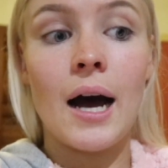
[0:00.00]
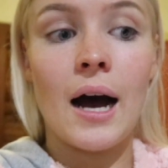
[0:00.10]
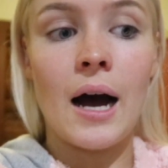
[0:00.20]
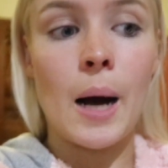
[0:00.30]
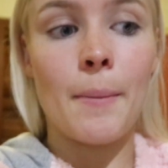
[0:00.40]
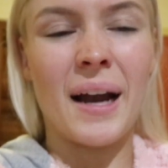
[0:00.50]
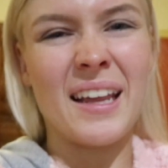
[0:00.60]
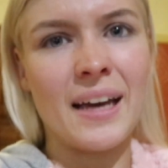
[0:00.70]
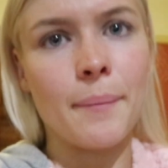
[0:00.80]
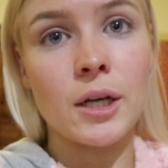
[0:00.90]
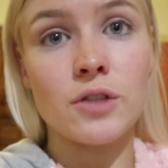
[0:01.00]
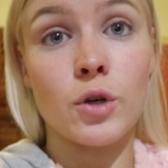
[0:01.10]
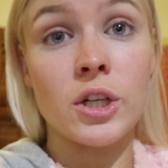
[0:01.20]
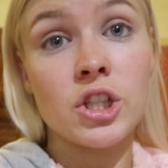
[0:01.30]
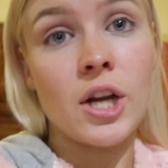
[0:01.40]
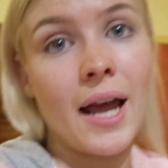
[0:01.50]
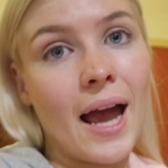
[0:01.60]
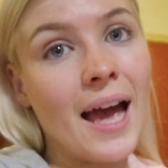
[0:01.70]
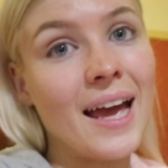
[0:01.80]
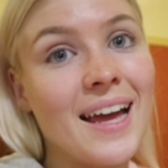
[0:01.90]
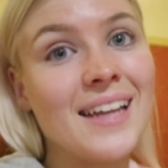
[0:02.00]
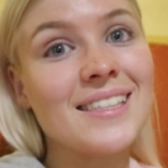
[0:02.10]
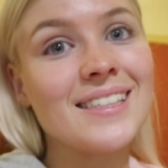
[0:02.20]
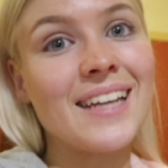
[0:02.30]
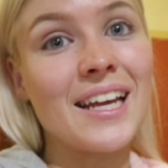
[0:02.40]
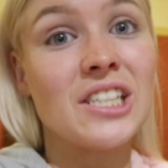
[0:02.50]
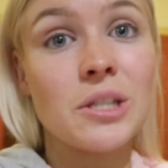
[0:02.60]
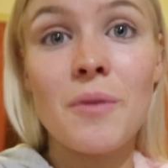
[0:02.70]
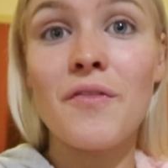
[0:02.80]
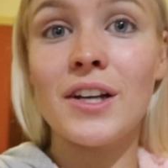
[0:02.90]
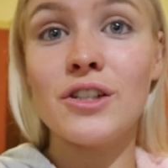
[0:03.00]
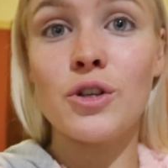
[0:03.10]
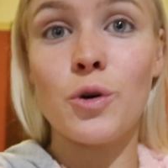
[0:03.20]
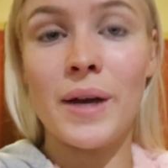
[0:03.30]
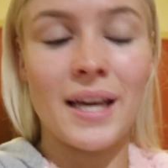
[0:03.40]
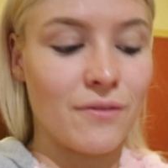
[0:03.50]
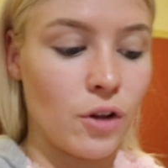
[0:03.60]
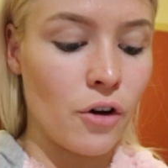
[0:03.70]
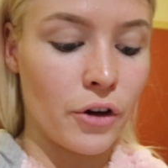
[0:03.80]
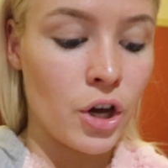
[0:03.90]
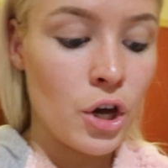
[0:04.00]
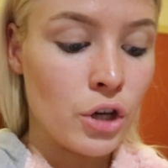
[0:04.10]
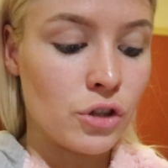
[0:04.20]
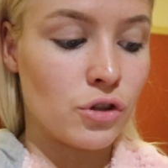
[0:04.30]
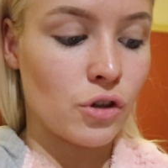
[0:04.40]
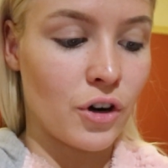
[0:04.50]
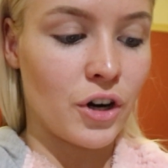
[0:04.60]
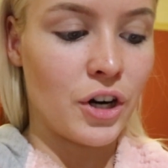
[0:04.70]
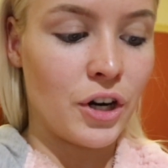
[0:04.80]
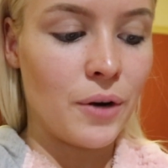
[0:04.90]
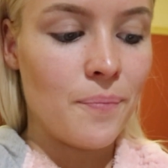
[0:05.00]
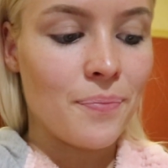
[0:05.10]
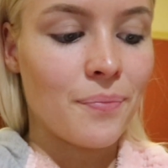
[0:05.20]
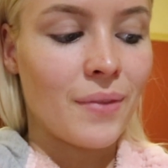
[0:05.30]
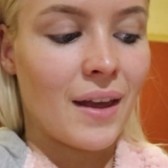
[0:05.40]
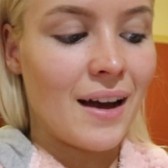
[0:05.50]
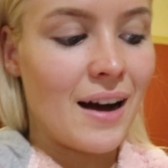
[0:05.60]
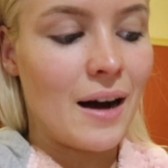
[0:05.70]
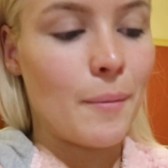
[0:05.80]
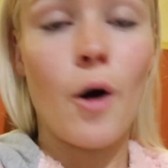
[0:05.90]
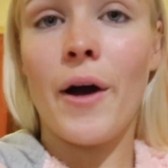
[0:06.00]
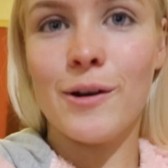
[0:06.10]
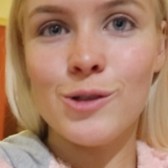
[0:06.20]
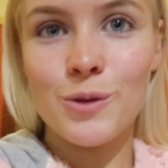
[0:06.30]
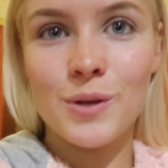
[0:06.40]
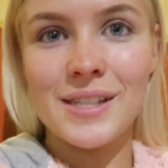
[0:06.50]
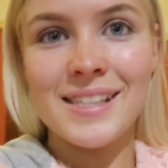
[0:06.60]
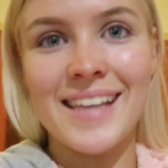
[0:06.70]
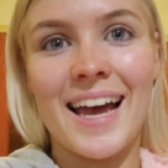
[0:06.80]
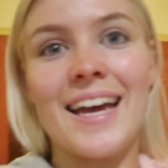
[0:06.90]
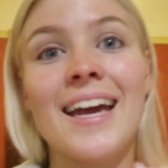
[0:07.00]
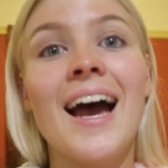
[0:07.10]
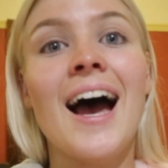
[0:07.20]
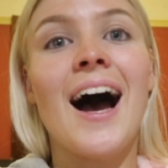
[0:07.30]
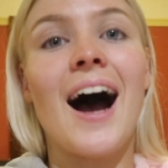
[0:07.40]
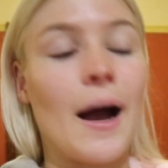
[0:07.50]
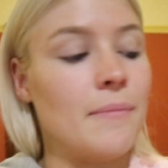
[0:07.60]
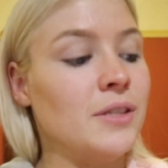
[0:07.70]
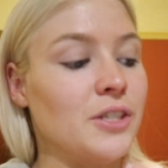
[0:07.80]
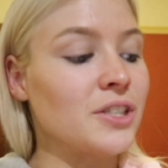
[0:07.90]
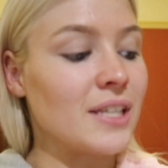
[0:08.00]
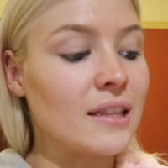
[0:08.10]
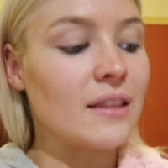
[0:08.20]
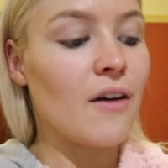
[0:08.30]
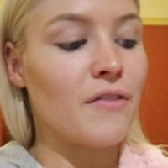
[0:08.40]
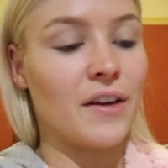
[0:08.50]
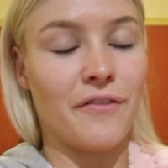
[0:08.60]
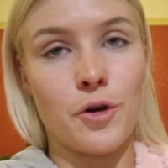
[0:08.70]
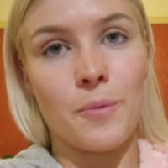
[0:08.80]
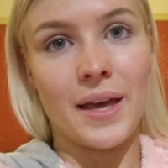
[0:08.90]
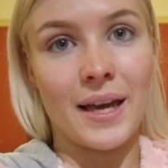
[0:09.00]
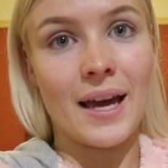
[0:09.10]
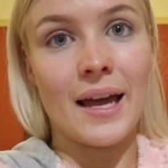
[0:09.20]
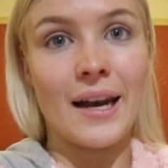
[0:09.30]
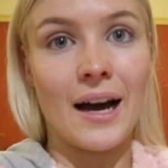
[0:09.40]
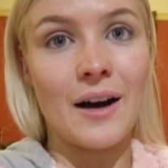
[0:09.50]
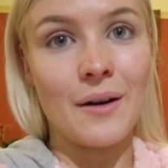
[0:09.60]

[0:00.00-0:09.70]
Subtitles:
I didn't get much footage today and it'd just be fun to do a weekend vlog. So oh, I also want to say I'm seriously loving filming again.